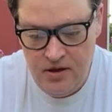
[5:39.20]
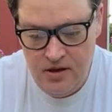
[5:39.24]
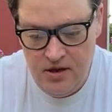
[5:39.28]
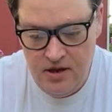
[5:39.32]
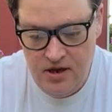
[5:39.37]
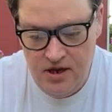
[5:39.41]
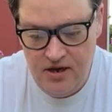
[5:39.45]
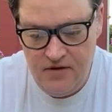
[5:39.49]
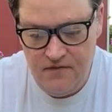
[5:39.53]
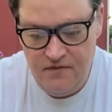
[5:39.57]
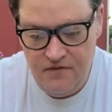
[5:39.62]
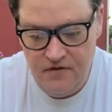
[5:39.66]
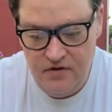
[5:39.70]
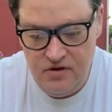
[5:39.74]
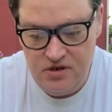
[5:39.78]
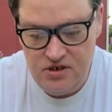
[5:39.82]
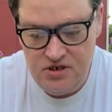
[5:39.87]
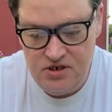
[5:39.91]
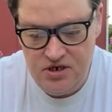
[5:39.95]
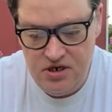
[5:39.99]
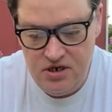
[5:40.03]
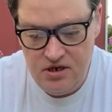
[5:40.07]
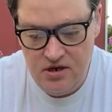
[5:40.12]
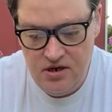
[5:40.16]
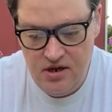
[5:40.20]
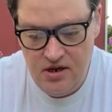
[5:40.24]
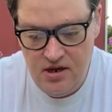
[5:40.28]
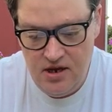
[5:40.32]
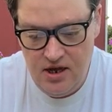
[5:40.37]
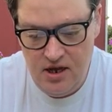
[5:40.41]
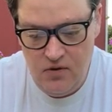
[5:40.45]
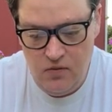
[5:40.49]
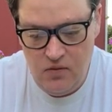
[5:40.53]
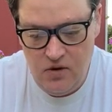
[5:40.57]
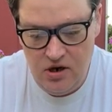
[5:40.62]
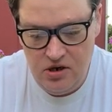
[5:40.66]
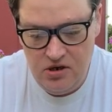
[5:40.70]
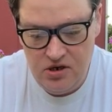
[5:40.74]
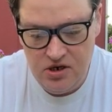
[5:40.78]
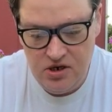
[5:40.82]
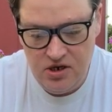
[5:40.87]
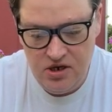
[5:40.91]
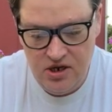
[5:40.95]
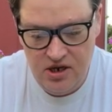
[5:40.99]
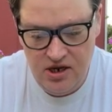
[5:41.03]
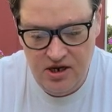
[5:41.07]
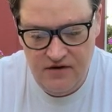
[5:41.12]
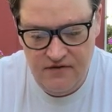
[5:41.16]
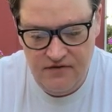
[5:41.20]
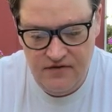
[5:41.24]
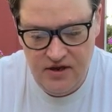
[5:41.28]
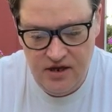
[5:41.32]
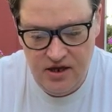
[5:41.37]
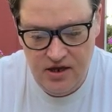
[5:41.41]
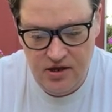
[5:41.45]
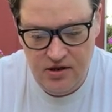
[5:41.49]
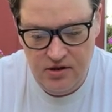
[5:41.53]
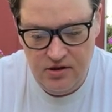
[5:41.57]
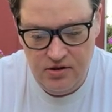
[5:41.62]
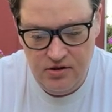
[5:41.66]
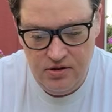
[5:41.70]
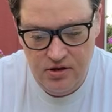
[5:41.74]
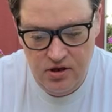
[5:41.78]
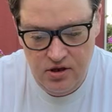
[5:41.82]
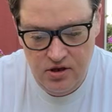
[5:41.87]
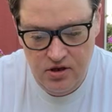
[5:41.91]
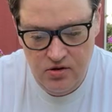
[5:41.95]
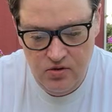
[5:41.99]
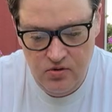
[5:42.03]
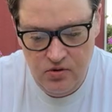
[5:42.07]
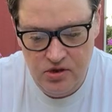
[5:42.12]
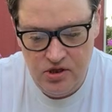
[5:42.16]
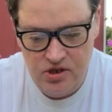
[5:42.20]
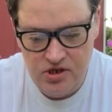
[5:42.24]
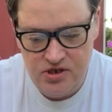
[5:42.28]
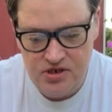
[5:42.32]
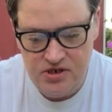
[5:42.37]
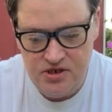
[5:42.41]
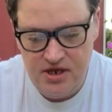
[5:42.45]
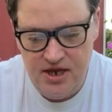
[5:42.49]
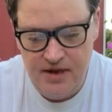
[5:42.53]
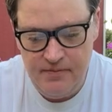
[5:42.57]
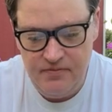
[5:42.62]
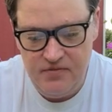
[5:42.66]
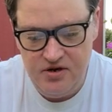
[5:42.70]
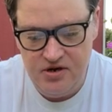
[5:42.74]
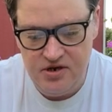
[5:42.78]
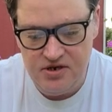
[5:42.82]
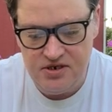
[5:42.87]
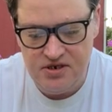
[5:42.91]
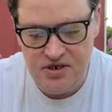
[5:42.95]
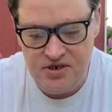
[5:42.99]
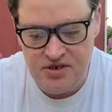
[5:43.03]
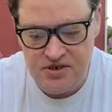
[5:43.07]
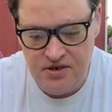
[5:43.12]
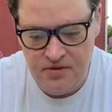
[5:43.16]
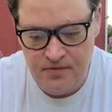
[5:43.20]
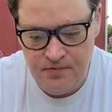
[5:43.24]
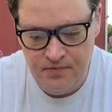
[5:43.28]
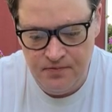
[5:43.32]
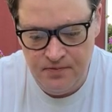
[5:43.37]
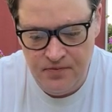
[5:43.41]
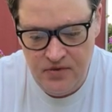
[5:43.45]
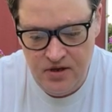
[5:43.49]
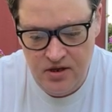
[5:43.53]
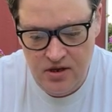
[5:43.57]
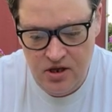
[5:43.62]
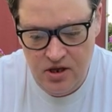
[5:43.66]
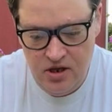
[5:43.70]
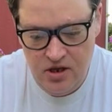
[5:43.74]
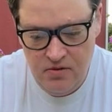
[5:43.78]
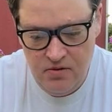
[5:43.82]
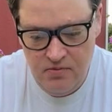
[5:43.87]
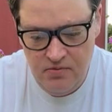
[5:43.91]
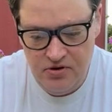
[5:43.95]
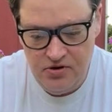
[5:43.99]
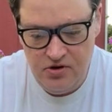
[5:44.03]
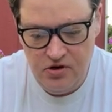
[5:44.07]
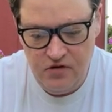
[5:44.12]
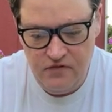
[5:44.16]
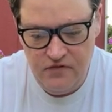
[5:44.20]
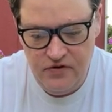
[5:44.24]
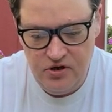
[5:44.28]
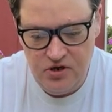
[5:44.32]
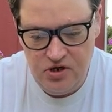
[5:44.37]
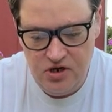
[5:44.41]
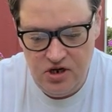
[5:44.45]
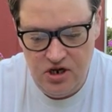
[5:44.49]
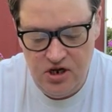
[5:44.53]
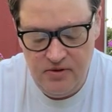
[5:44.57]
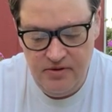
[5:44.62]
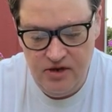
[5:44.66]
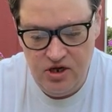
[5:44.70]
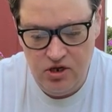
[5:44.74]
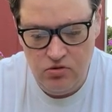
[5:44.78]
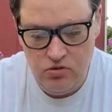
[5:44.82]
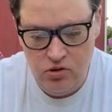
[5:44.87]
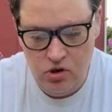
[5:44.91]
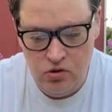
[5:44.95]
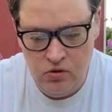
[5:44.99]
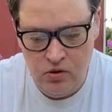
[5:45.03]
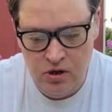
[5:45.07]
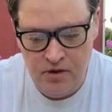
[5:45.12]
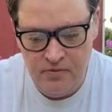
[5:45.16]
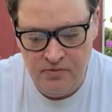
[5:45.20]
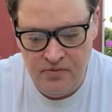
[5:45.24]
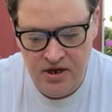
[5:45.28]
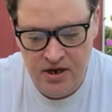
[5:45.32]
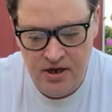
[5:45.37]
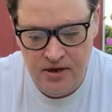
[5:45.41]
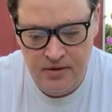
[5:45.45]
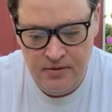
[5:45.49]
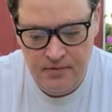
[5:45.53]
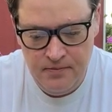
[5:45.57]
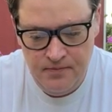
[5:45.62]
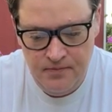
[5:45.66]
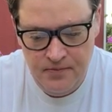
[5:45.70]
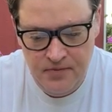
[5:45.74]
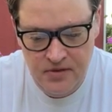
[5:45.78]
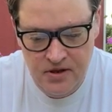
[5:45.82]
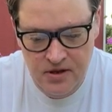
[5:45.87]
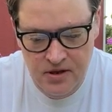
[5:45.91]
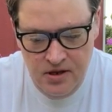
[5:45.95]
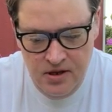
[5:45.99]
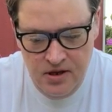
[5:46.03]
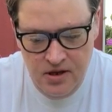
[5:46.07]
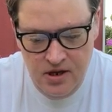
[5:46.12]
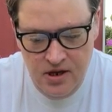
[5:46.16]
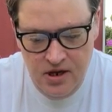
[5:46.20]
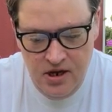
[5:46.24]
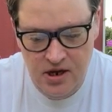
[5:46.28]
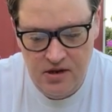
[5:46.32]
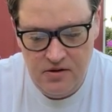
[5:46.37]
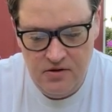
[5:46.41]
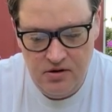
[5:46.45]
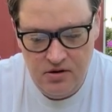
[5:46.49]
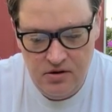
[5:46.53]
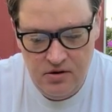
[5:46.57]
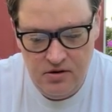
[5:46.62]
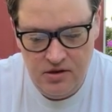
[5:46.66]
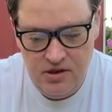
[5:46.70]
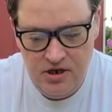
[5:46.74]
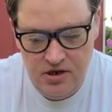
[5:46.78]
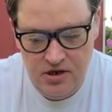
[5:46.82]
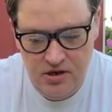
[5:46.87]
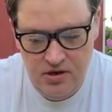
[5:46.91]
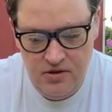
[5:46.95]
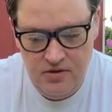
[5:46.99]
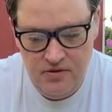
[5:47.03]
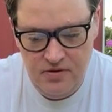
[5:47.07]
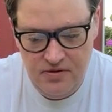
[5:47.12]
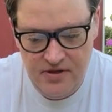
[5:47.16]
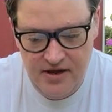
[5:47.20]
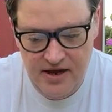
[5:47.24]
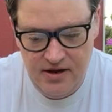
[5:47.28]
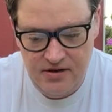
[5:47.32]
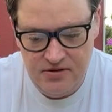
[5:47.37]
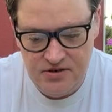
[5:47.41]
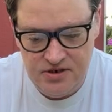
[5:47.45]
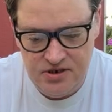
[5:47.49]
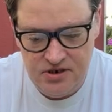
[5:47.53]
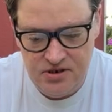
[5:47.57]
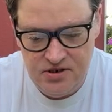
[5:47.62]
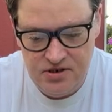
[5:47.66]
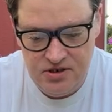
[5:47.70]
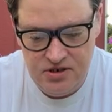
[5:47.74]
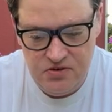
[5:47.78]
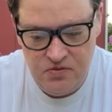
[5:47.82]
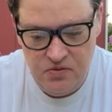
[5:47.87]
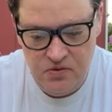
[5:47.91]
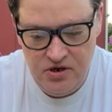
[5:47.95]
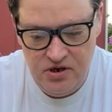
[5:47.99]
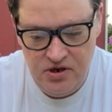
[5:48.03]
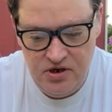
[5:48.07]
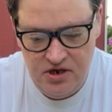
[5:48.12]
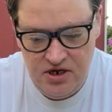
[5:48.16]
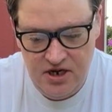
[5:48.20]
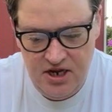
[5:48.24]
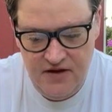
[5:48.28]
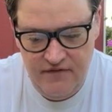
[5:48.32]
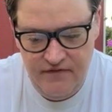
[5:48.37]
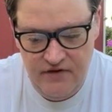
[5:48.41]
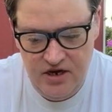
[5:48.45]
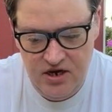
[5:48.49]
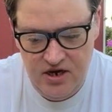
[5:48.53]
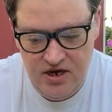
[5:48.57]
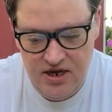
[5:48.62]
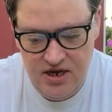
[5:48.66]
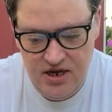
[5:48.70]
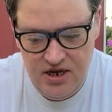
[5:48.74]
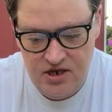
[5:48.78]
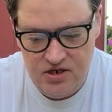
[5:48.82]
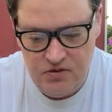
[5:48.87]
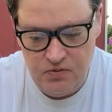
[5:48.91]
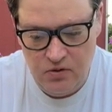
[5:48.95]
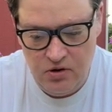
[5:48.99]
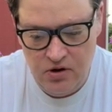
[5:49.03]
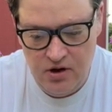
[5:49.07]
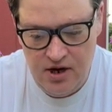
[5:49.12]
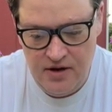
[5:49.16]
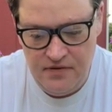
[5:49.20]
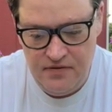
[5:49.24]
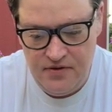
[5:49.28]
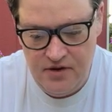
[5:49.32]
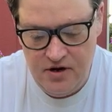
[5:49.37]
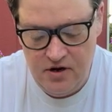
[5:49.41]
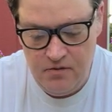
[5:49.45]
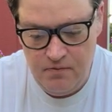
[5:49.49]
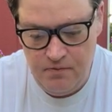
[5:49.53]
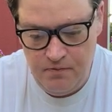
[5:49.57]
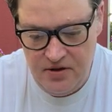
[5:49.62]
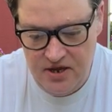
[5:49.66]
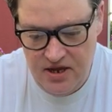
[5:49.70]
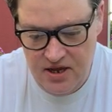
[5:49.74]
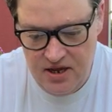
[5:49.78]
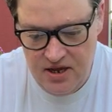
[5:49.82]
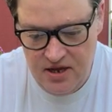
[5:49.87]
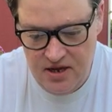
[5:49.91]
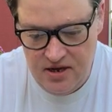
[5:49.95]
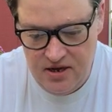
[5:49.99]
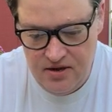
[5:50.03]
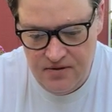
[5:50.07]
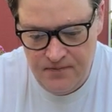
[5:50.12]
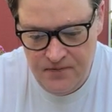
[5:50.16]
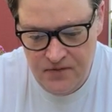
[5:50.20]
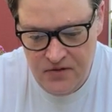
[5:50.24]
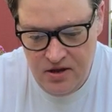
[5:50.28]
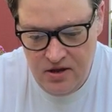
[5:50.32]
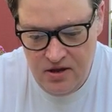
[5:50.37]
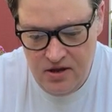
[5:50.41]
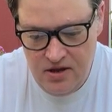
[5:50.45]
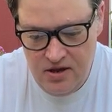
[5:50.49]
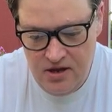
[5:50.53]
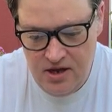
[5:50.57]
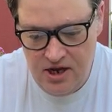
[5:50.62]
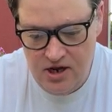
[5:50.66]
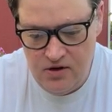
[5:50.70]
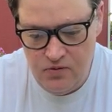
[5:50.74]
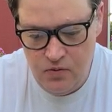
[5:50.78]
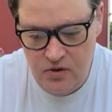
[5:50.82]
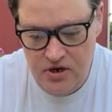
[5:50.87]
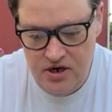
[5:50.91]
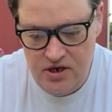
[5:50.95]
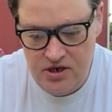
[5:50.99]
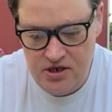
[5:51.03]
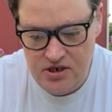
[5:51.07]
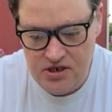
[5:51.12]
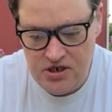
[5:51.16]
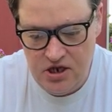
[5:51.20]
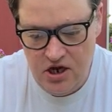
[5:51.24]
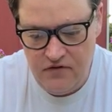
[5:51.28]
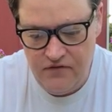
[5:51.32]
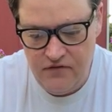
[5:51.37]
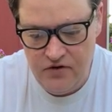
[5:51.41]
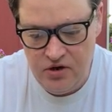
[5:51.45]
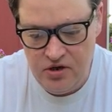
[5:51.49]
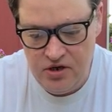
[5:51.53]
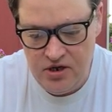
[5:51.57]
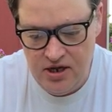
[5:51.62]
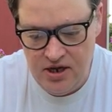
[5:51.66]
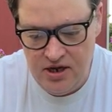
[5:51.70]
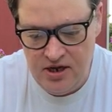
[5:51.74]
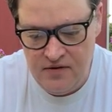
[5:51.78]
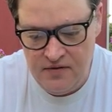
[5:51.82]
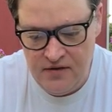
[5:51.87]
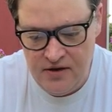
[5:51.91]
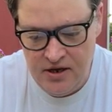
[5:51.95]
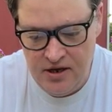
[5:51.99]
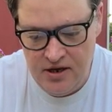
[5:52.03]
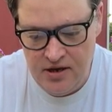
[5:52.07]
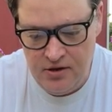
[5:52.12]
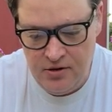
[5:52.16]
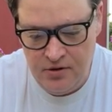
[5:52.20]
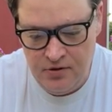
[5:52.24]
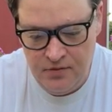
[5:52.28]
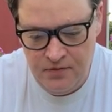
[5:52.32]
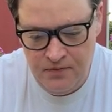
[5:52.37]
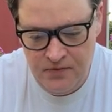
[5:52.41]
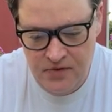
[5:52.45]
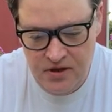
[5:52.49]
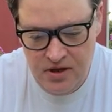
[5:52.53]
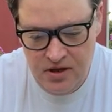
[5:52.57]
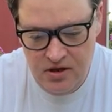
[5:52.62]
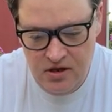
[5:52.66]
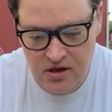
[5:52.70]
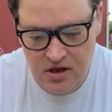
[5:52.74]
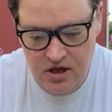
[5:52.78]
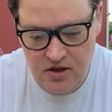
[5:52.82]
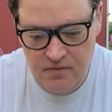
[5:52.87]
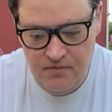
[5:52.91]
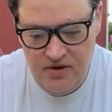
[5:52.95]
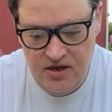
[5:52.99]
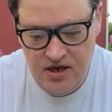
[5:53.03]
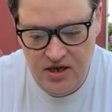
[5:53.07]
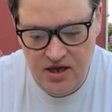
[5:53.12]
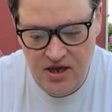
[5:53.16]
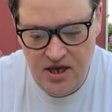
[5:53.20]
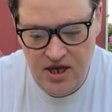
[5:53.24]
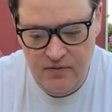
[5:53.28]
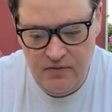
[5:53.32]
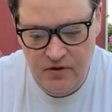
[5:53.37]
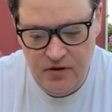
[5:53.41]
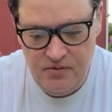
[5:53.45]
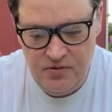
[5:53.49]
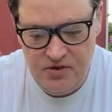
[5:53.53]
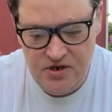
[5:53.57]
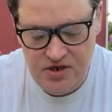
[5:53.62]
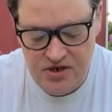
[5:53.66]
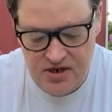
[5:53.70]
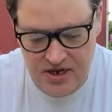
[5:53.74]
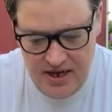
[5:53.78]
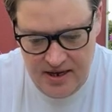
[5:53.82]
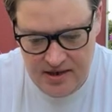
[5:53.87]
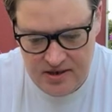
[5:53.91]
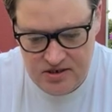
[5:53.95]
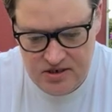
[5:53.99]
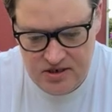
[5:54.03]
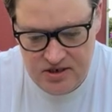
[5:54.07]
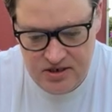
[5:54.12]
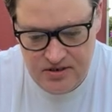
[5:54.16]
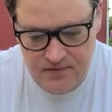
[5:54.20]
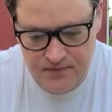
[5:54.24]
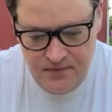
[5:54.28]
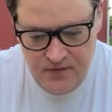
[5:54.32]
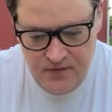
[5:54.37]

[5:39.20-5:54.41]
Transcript: At first, I watched King of the Hill with skepticism, but over time it grew on me. In the early 2000s, when DVDs were at their peak, I rediscovered King of the Hill and became obsessed.